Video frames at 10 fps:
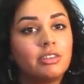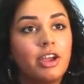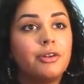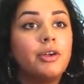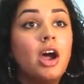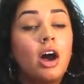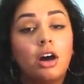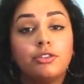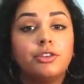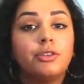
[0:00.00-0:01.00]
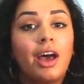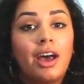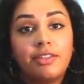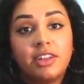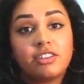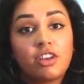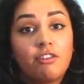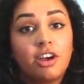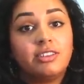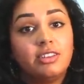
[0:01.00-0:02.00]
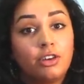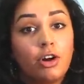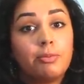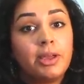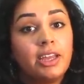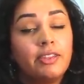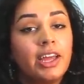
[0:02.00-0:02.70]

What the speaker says: So I'll do that and then start writing the copy.